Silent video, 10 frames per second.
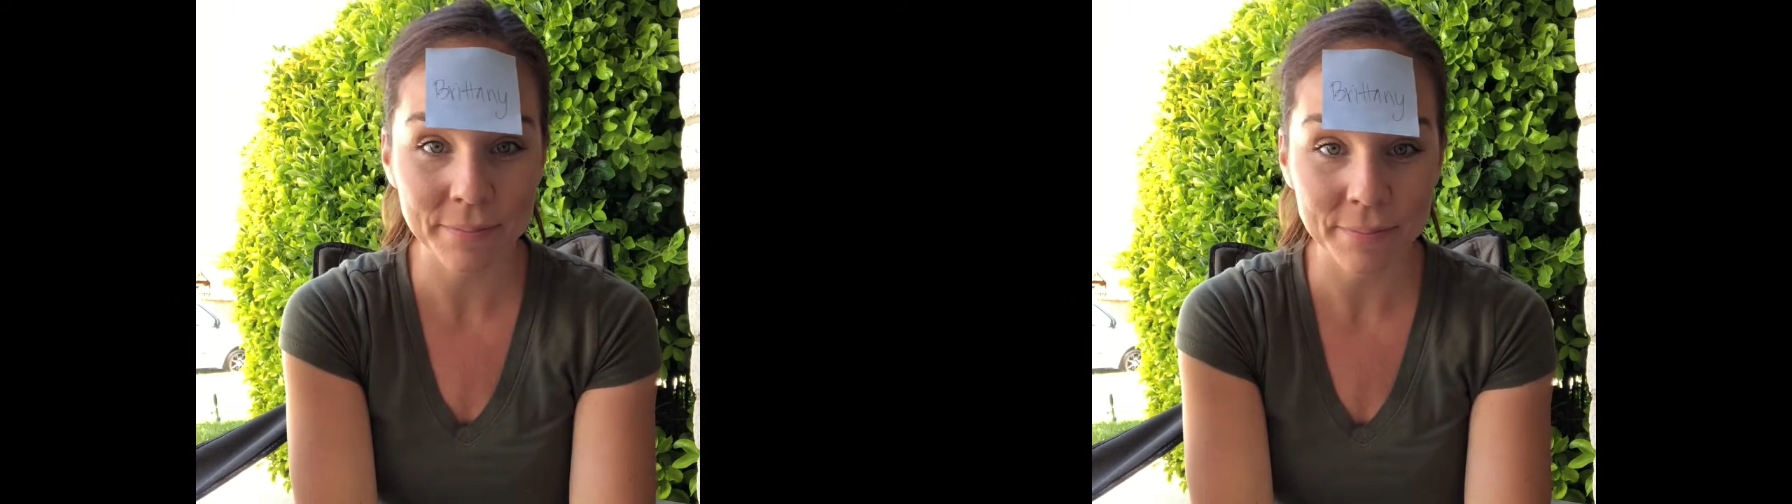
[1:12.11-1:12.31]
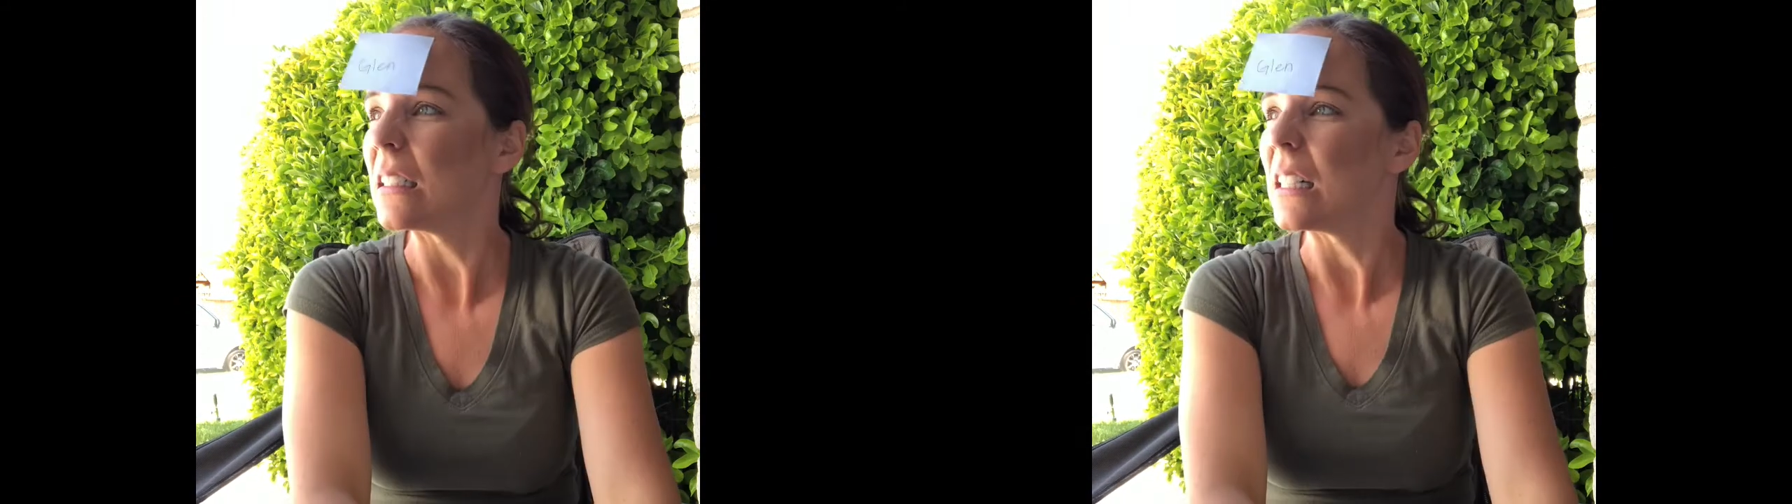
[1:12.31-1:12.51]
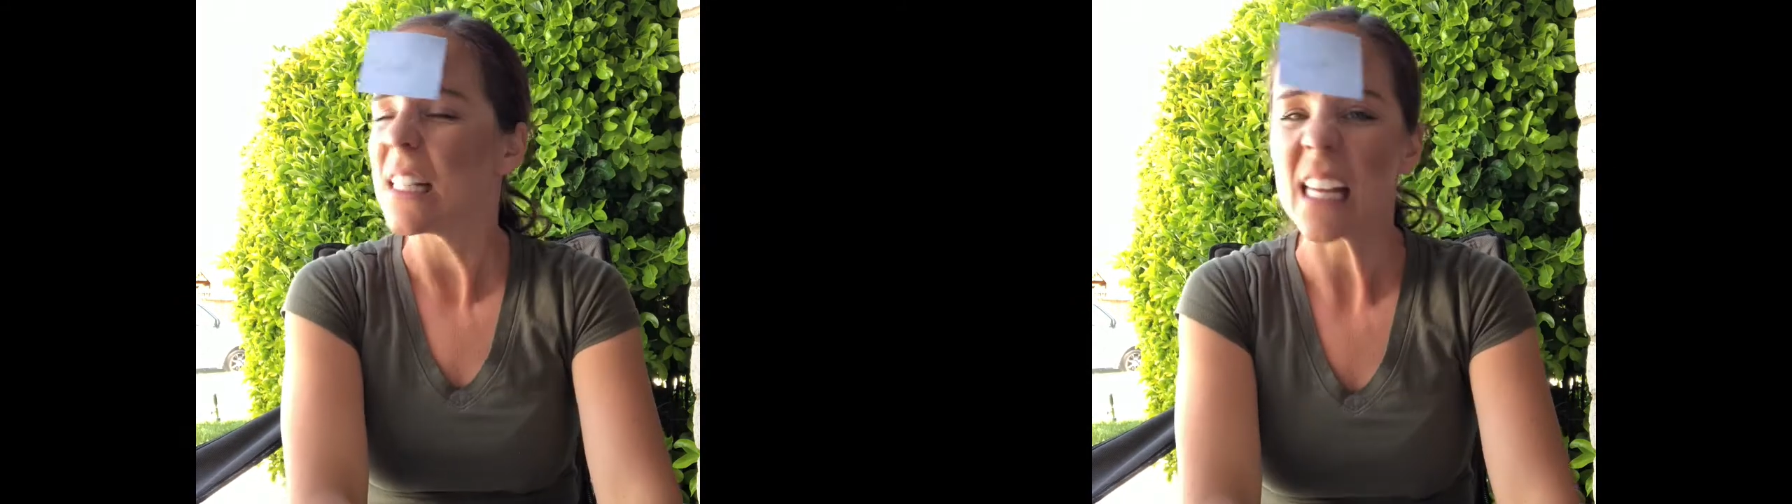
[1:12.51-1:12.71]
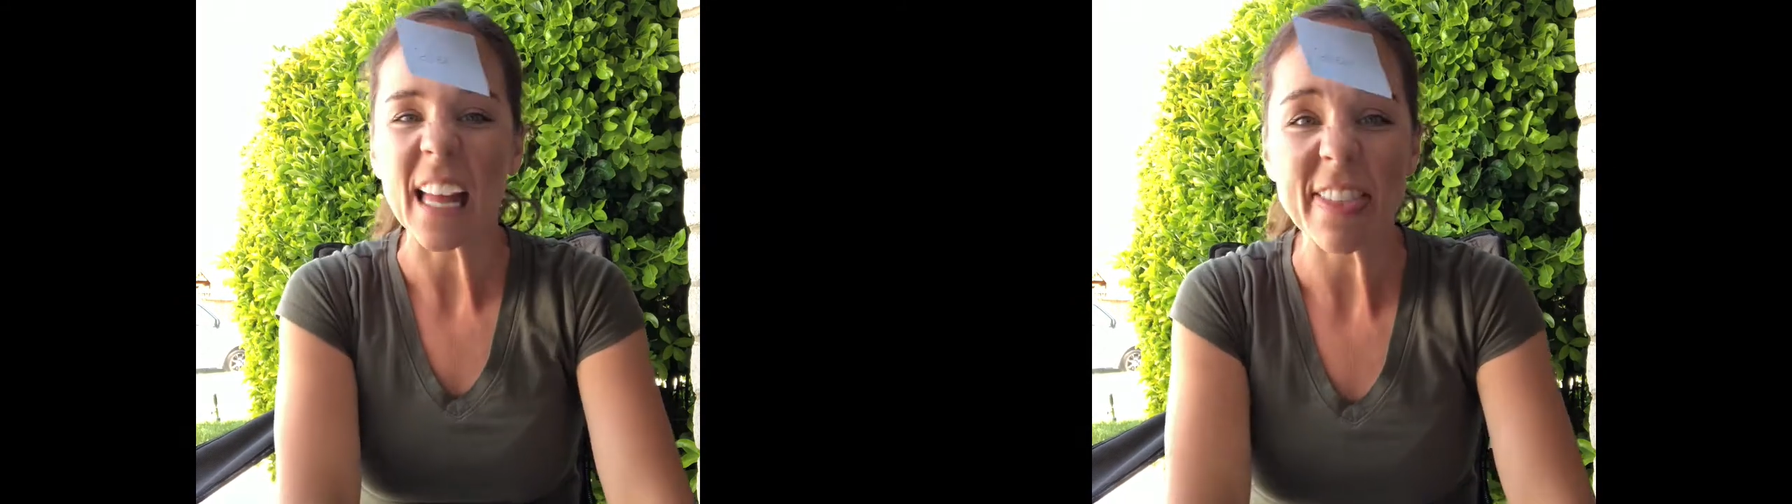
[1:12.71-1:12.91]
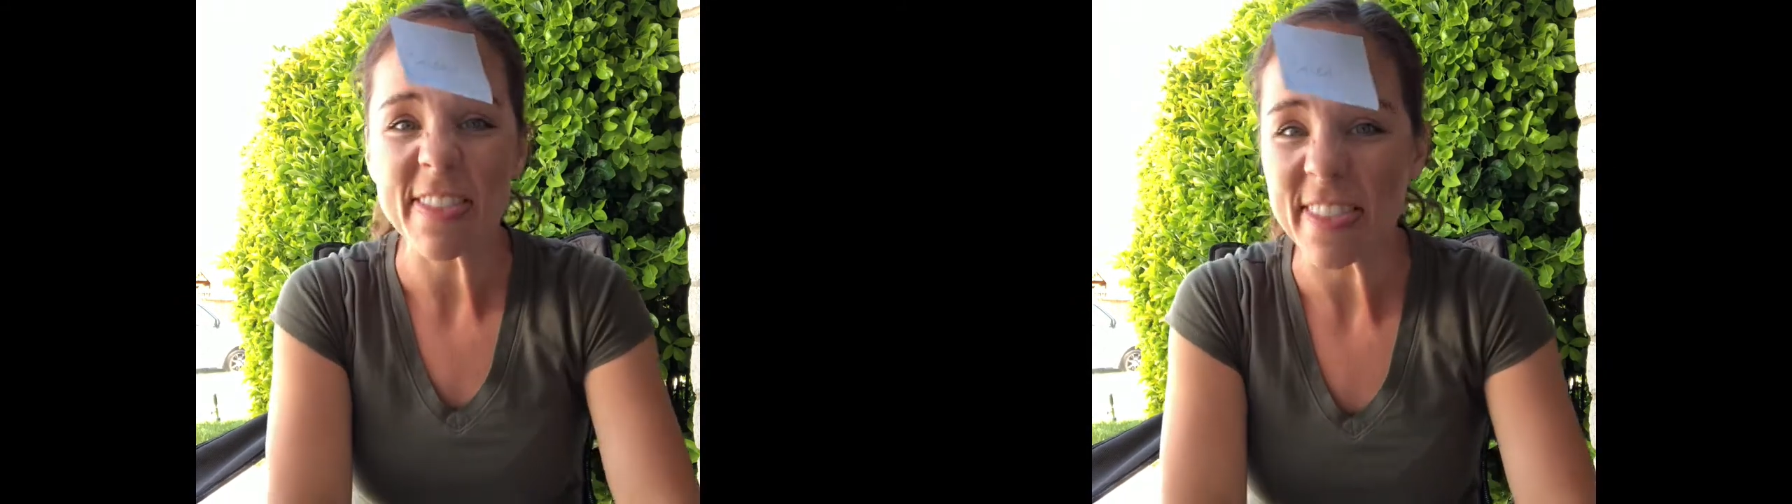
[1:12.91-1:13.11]
It's like
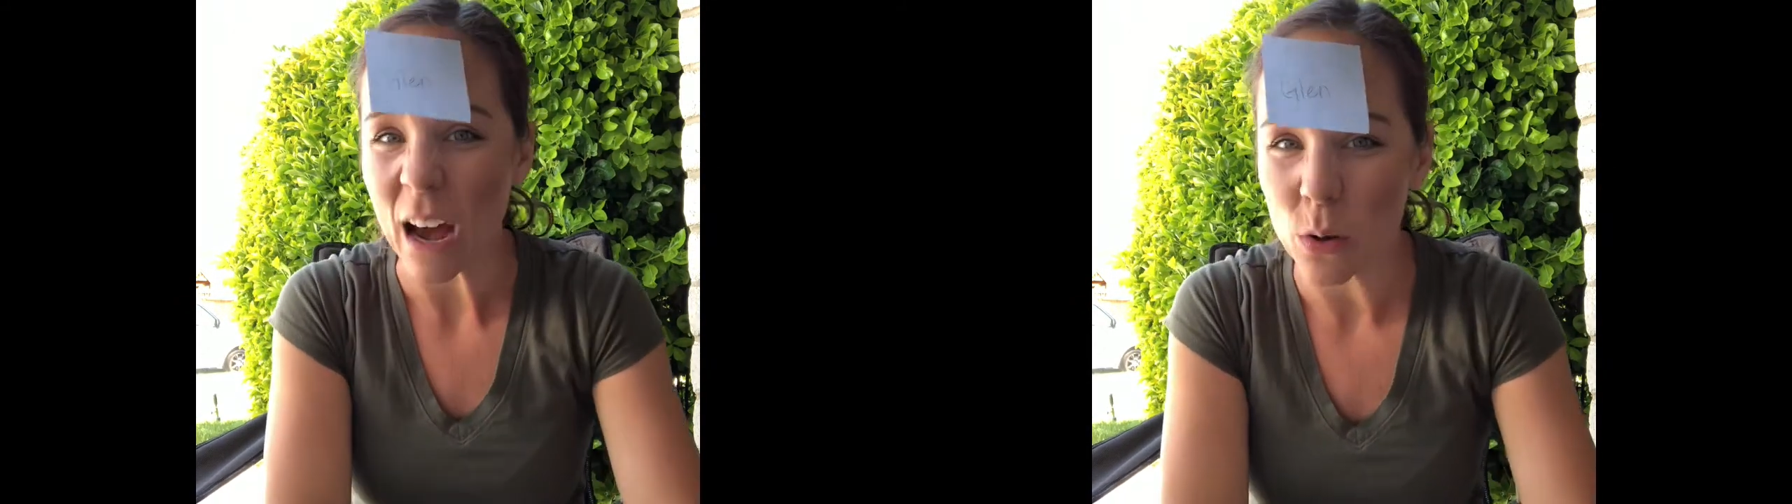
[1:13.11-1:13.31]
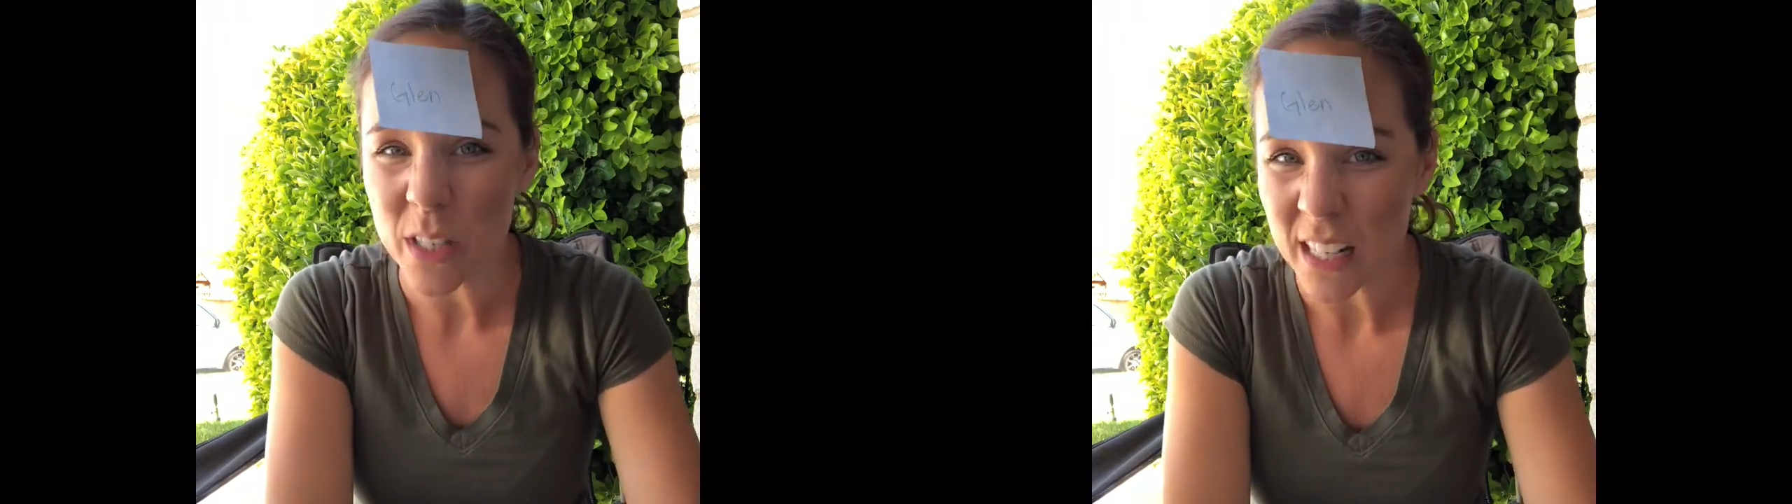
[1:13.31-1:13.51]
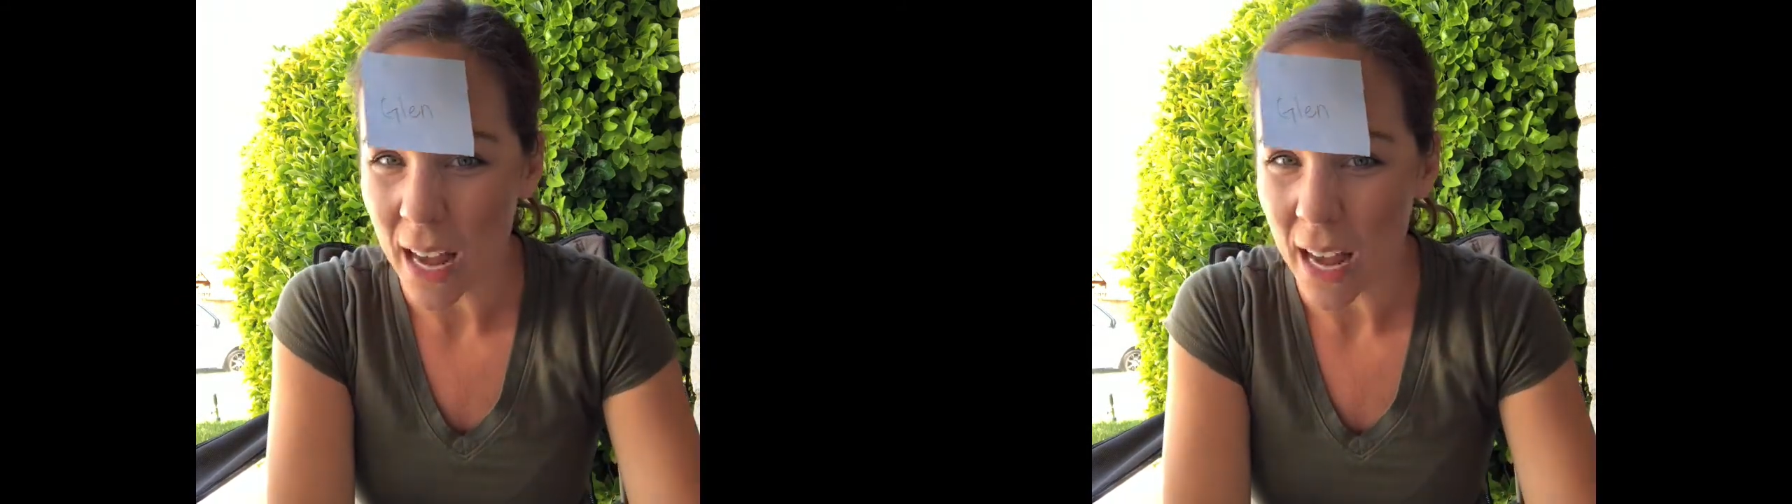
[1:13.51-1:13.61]
a thousand